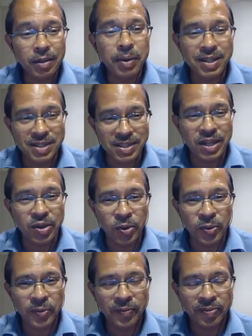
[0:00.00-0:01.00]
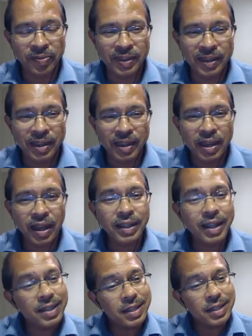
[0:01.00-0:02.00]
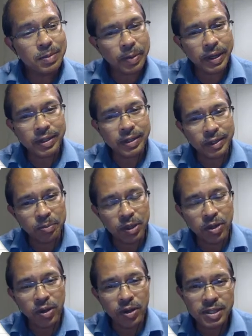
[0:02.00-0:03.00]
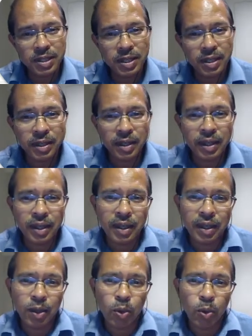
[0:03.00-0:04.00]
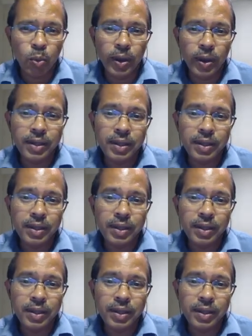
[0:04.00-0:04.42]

by 0, and that's expected because when